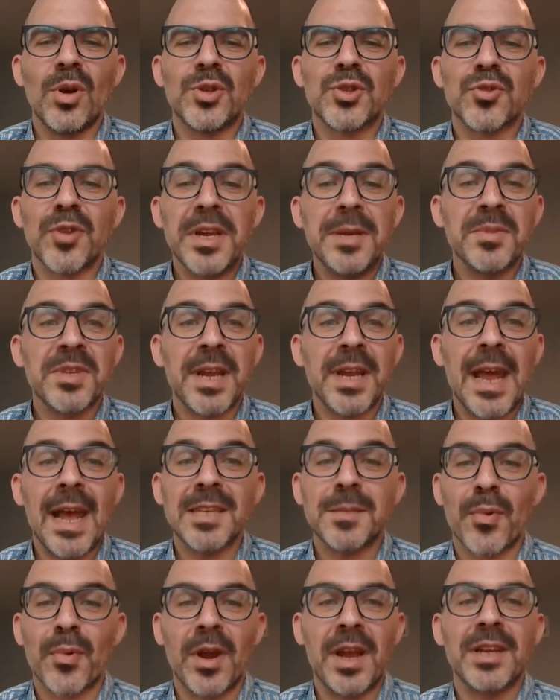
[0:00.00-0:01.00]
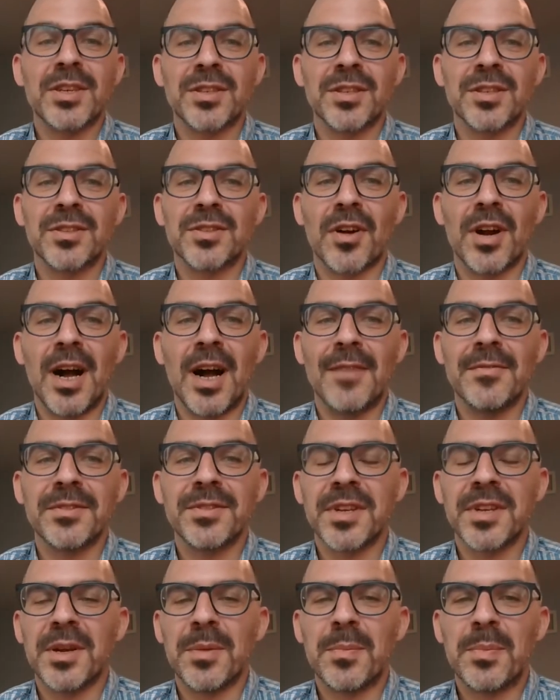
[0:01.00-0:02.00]
Dreams and aspirations are
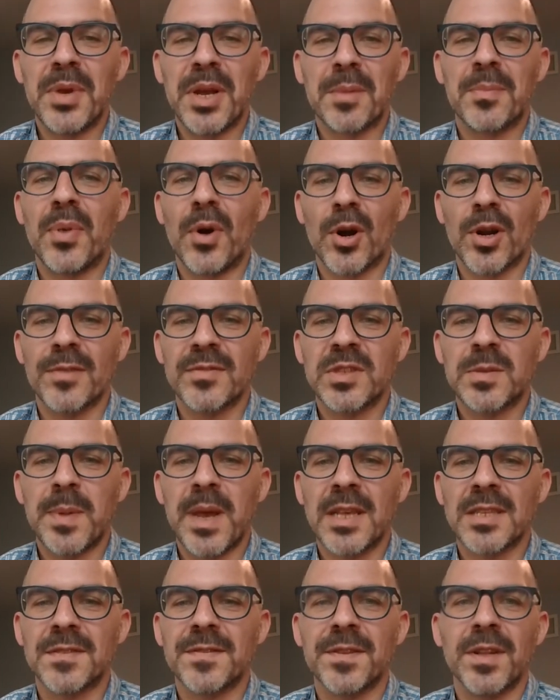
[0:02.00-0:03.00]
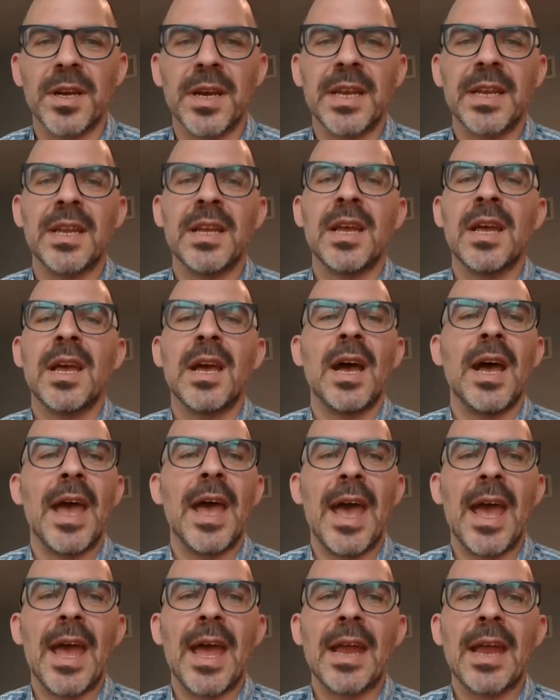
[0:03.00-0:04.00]
obviously a big part of space flight,
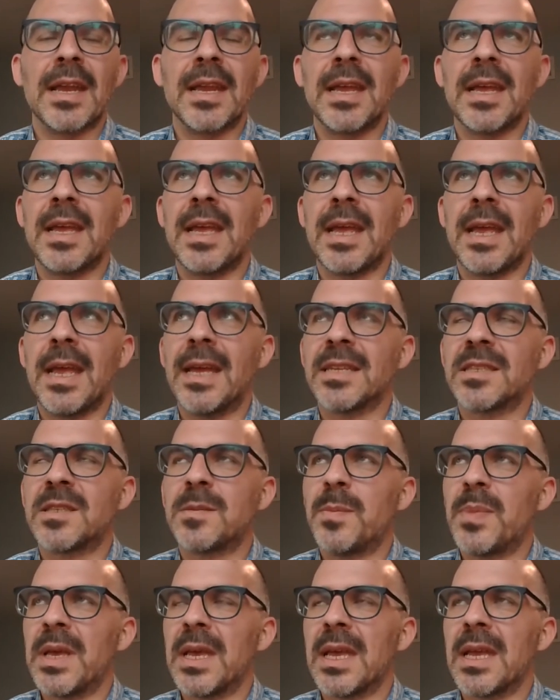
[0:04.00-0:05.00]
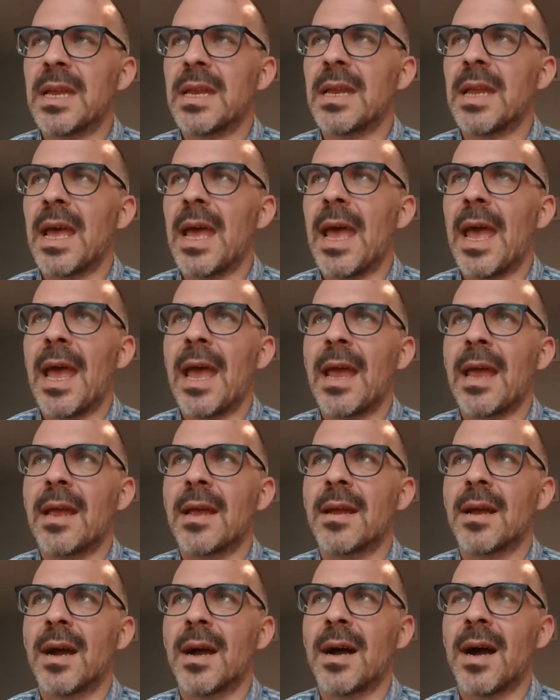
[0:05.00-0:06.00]
and it's been
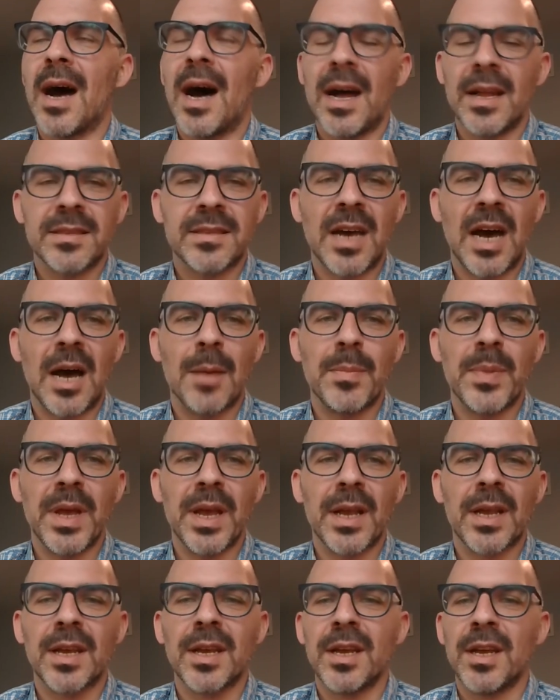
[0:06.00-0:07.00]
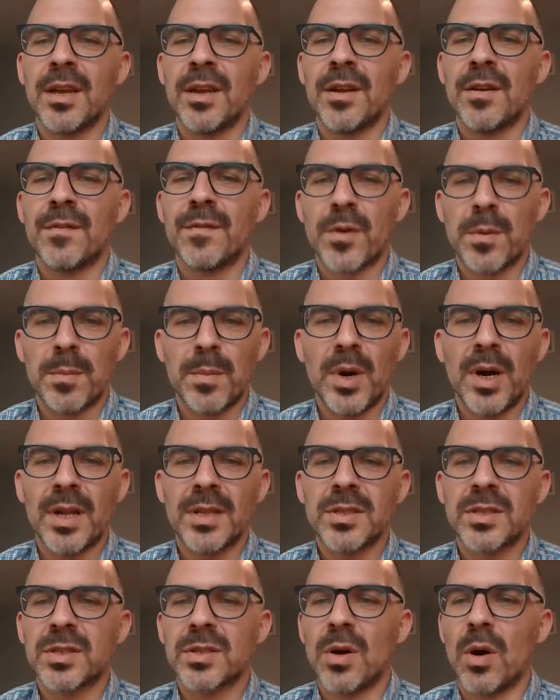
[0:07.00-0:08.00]
a hot topic for
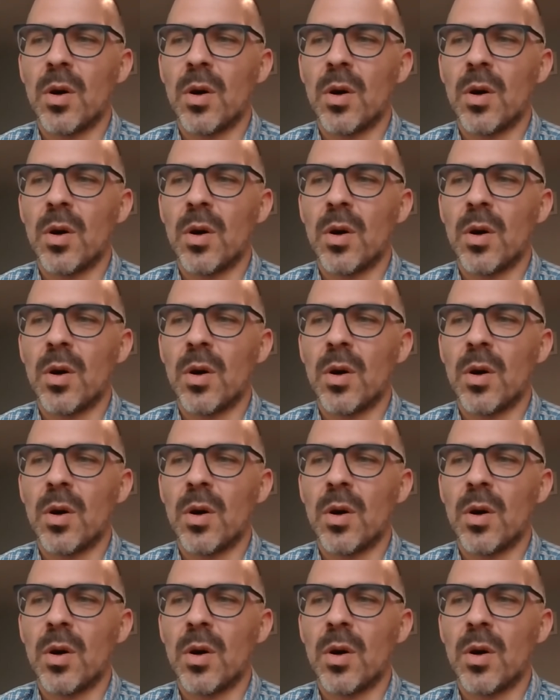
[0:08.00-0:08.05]
months